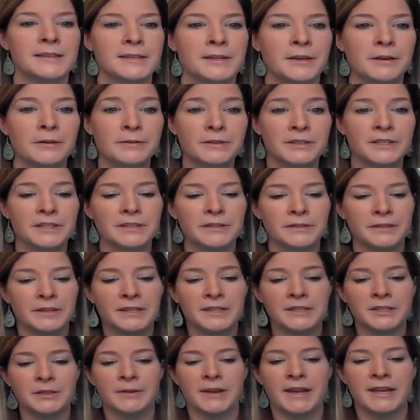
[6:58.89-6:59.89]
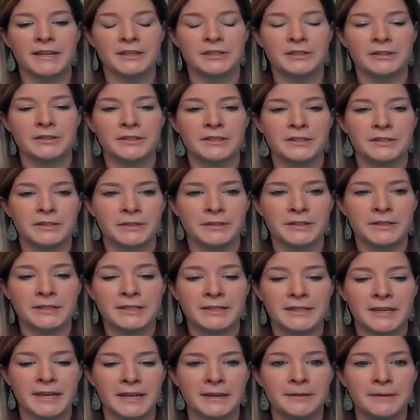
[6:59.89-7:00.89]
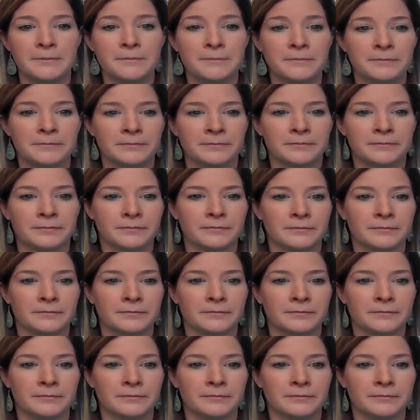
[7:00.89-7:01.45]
So to do this, you enter a student's name,